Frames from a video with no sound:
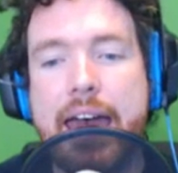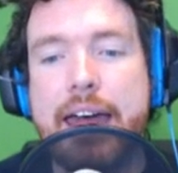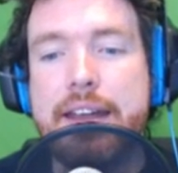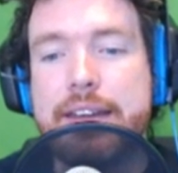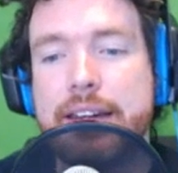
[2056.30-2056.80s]

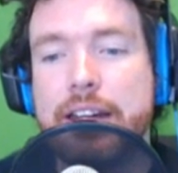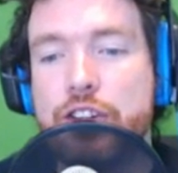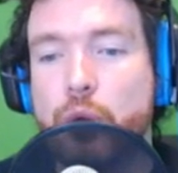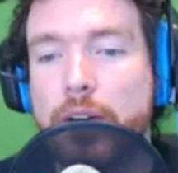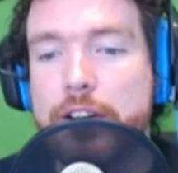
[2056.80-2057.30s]
And
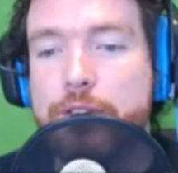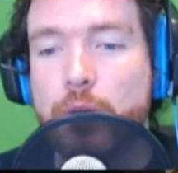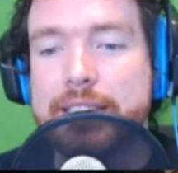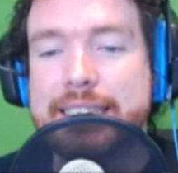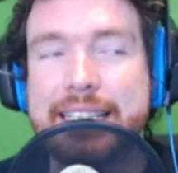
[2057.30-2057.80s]
in
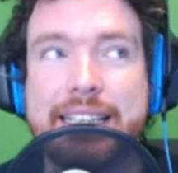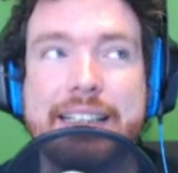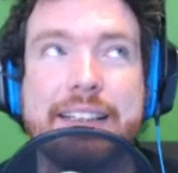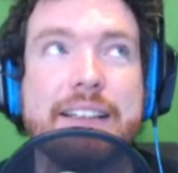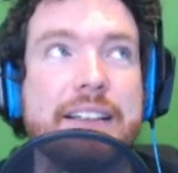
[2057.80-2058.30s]

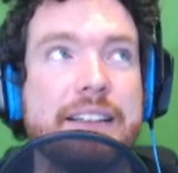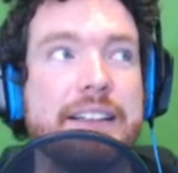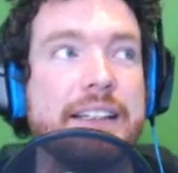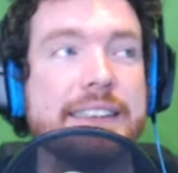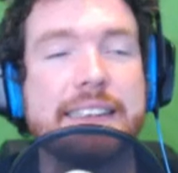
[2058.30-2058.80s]
2014
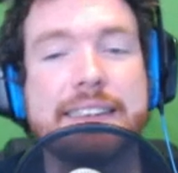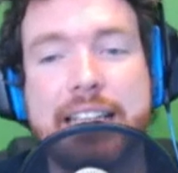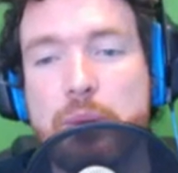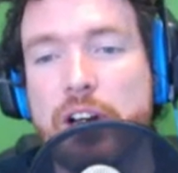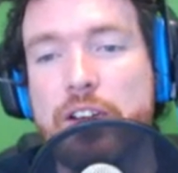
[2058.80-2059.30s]
is the
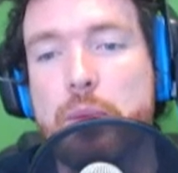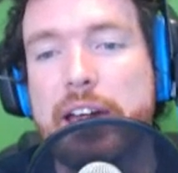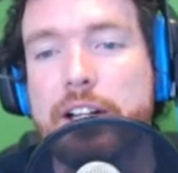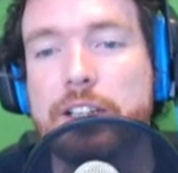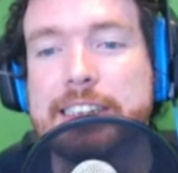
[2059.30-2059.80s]
same year the
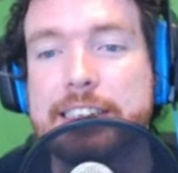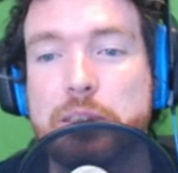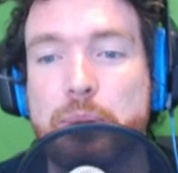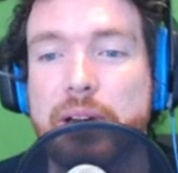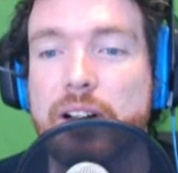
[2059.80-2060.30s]
Bakers
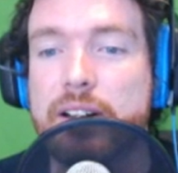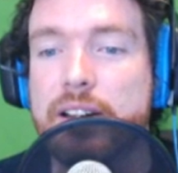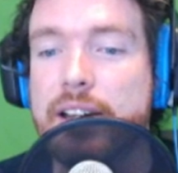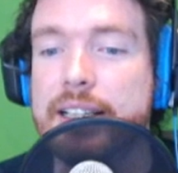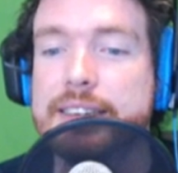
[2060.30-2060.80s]

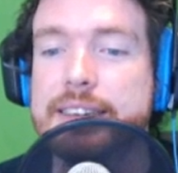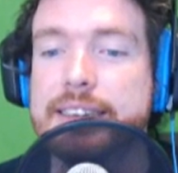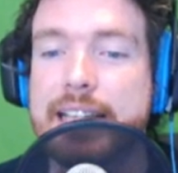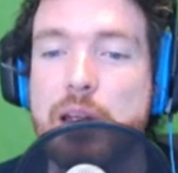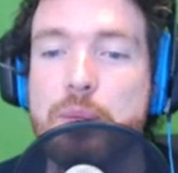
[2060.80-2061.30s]
disappeared, and it's
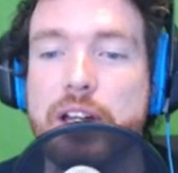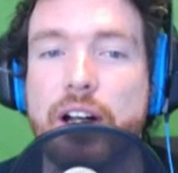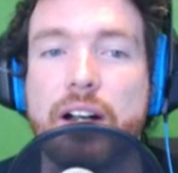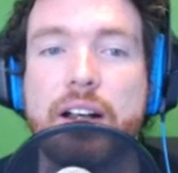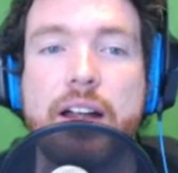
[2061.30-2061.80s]
the same
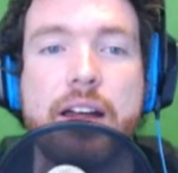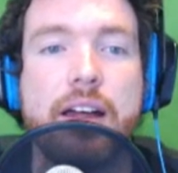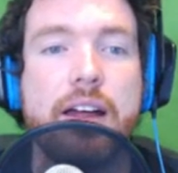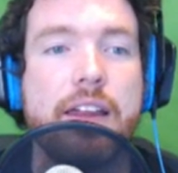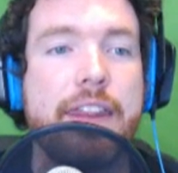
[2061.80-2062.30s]
year
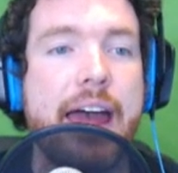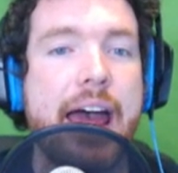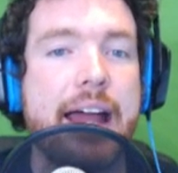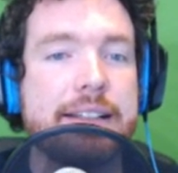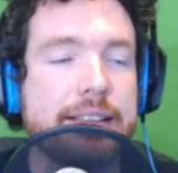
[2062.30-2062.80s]

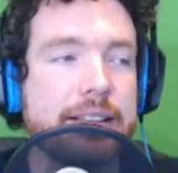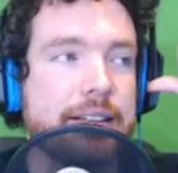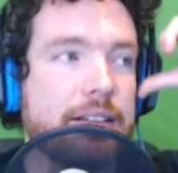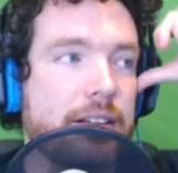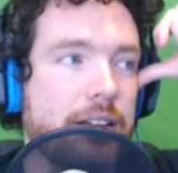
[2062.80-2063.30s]
that
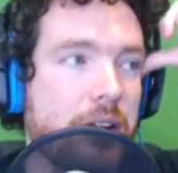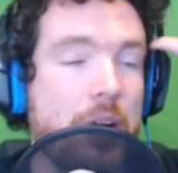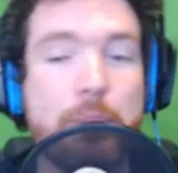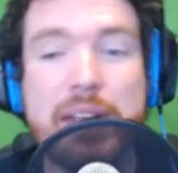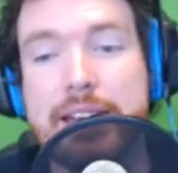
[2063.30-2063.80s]

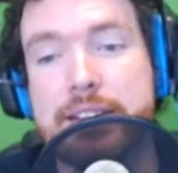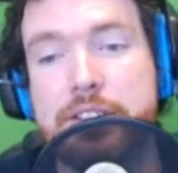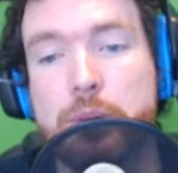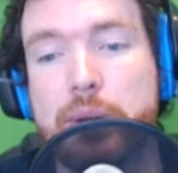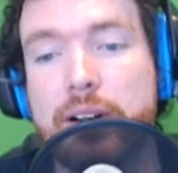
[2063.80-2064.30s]
Mia
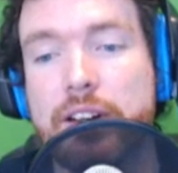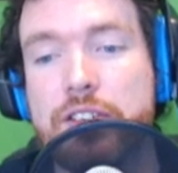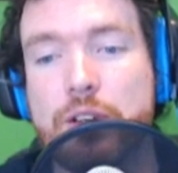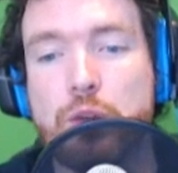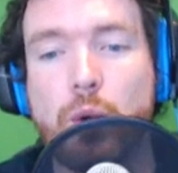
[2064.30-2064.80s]

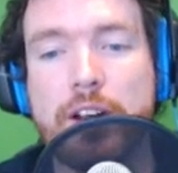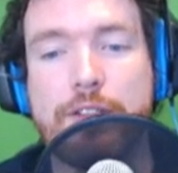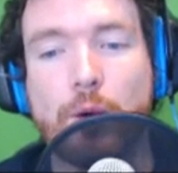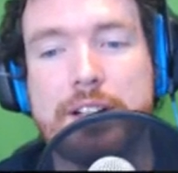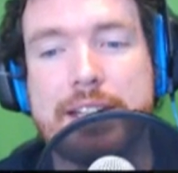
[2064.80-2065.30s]
disappeared. So
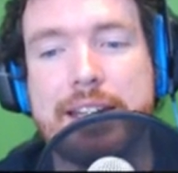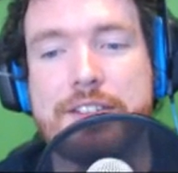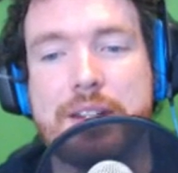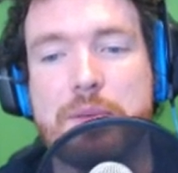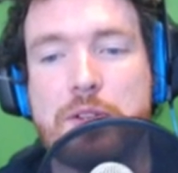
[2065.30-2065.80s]

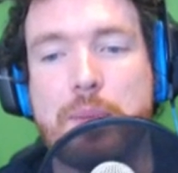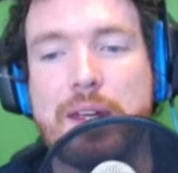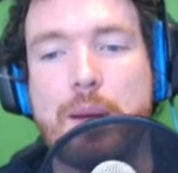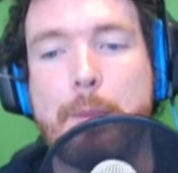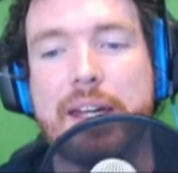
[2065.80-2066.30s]
2014 seems to
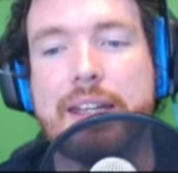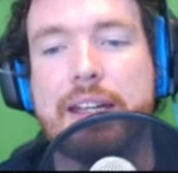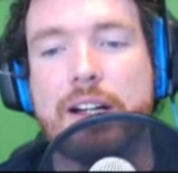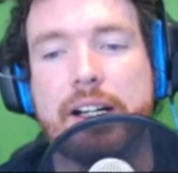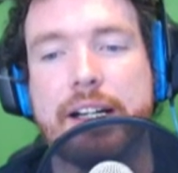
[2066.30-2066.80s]
be a big
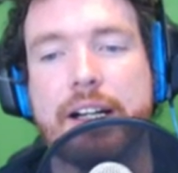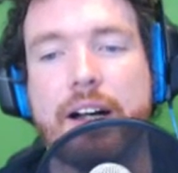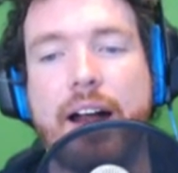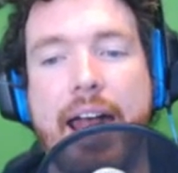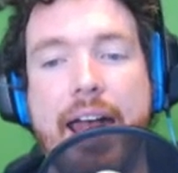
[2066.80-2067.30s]
year
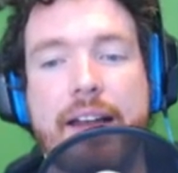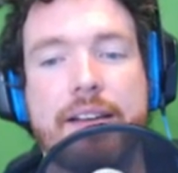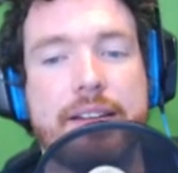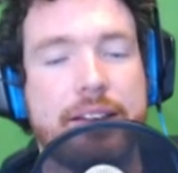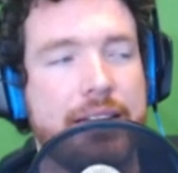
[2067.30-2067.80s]
here,
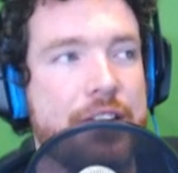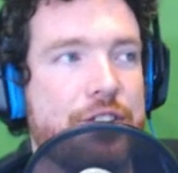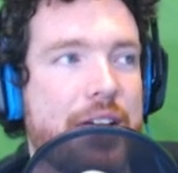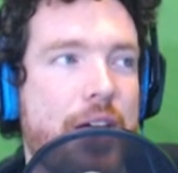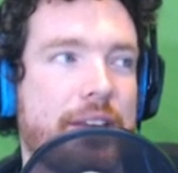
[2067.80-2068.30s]
and
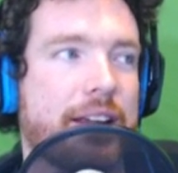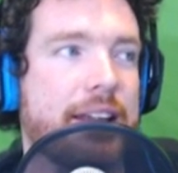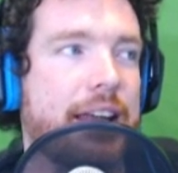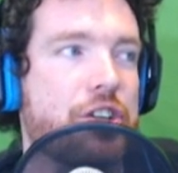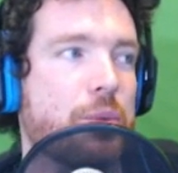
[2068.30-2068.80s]
that's how the
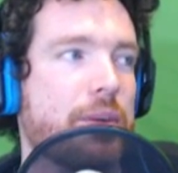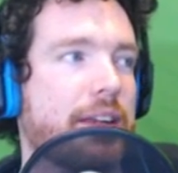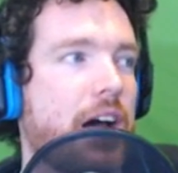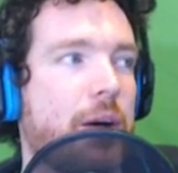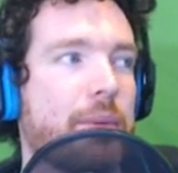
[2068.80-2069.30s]
connection with
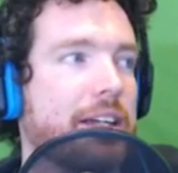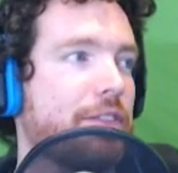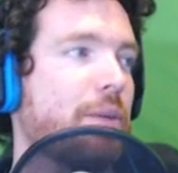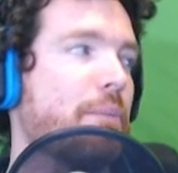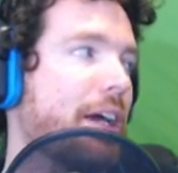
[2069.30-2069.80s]
the comic
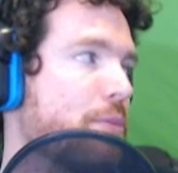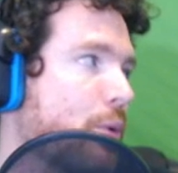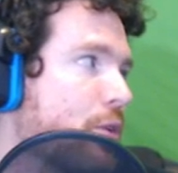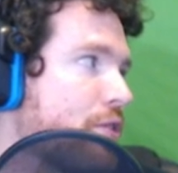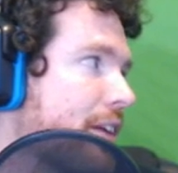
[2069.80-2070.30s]
even
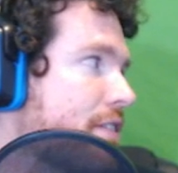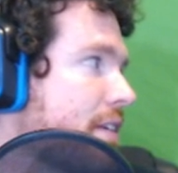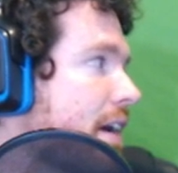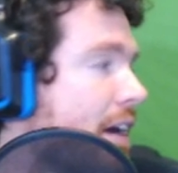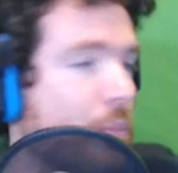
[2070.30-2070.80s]
makes more
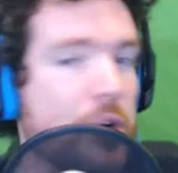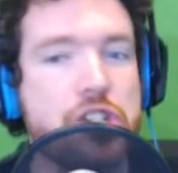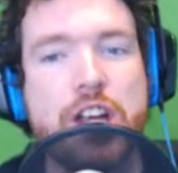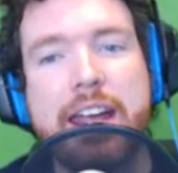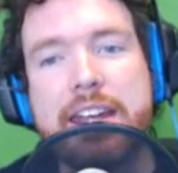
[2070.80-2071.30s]
sense.
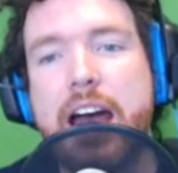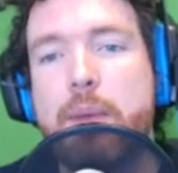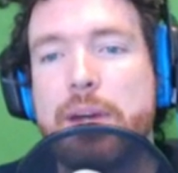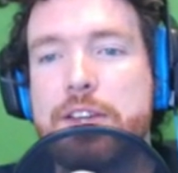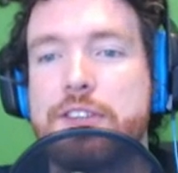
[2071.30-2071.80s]
But
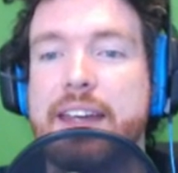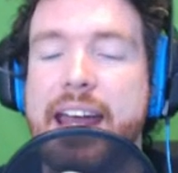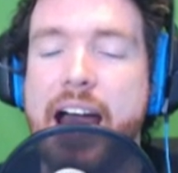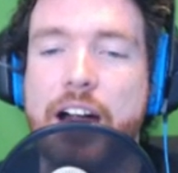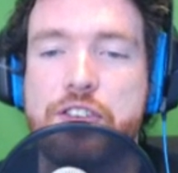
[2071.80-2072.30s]
Sheng-Ya
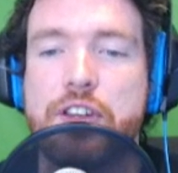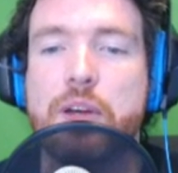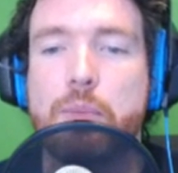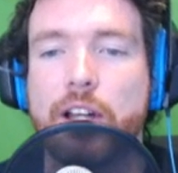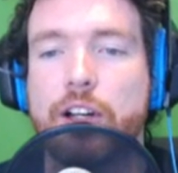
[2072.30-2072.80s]
basically hires
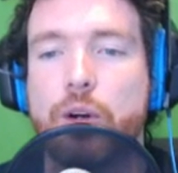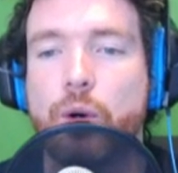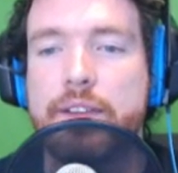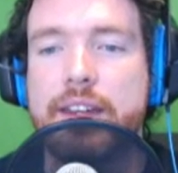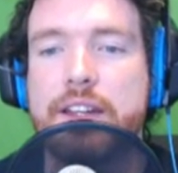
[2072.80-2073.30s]
the Umbrella
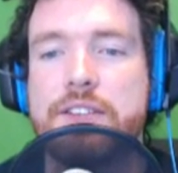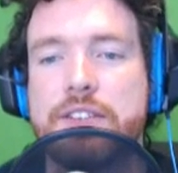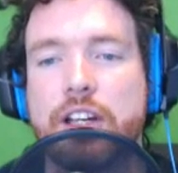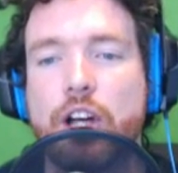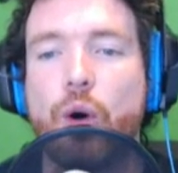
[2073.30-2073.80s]
Corps in
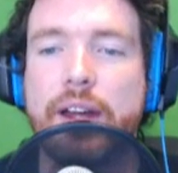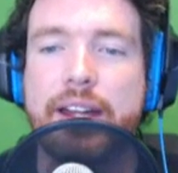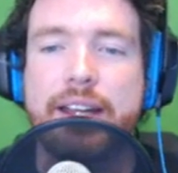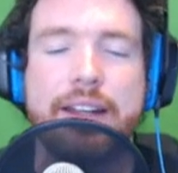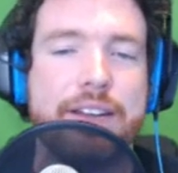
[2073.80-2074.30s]
this to go
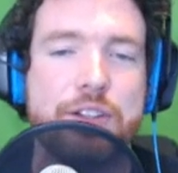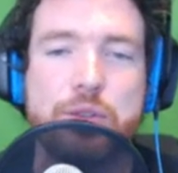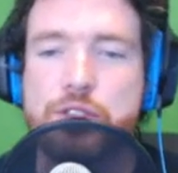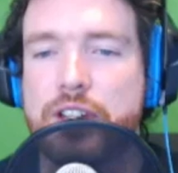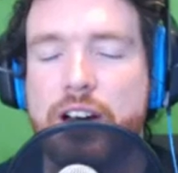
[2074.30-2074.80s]
in and
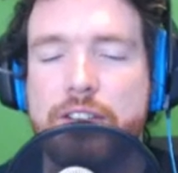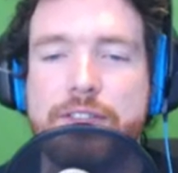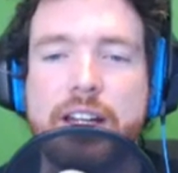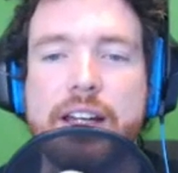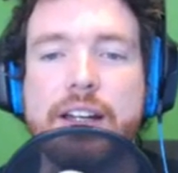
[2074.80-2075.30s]
do stuff.